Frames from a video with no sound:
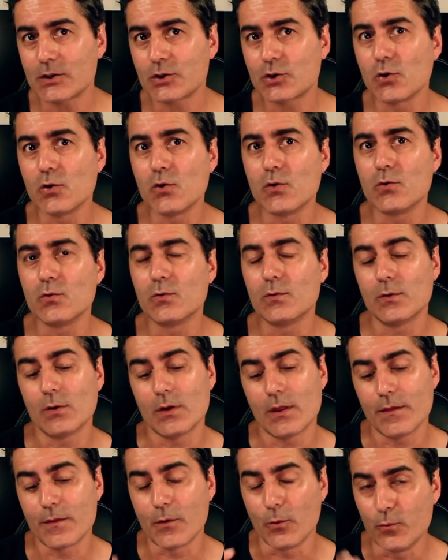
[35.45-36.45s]
So
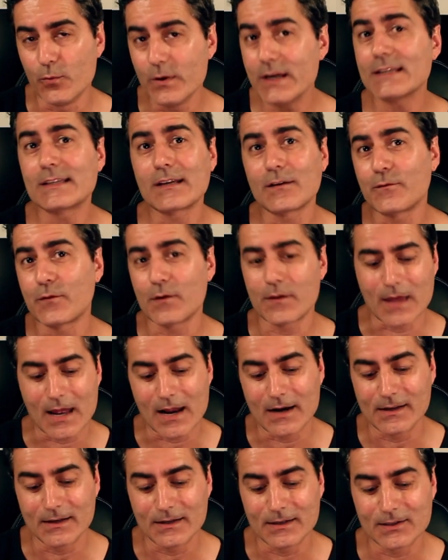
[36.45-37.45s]
the reason for
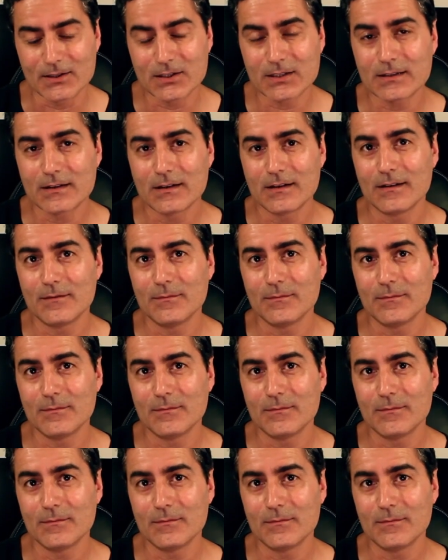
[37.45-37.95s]
that is